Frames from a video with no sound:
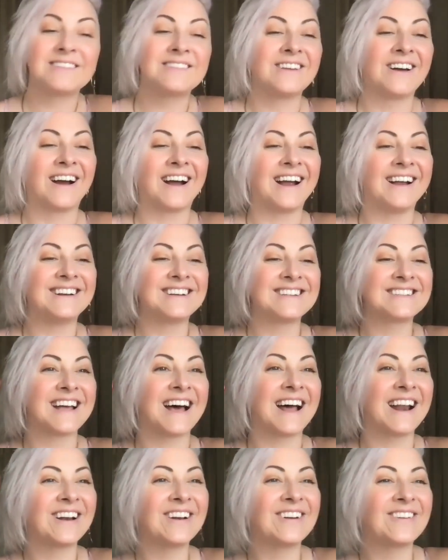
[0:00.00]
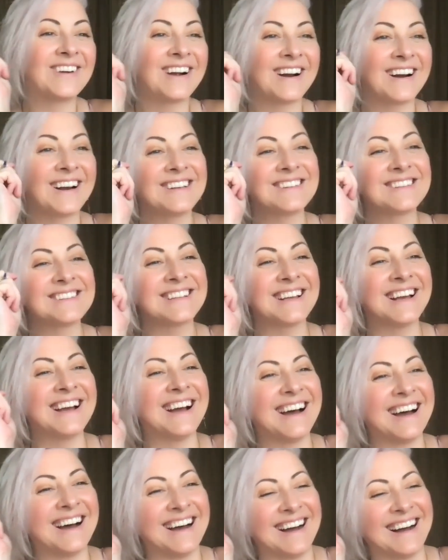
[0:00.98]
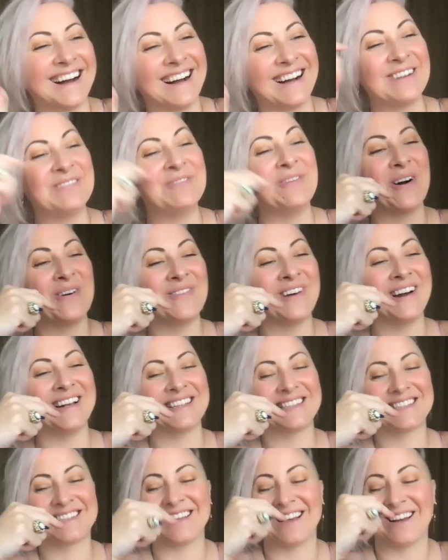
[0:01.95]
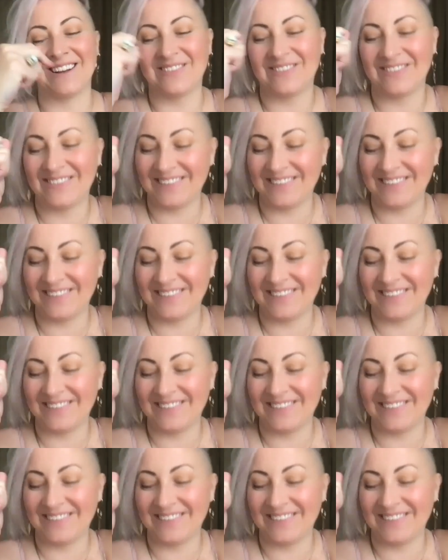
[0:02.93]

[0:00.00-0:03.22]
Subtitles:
Sorry, I just had an awareness about myself.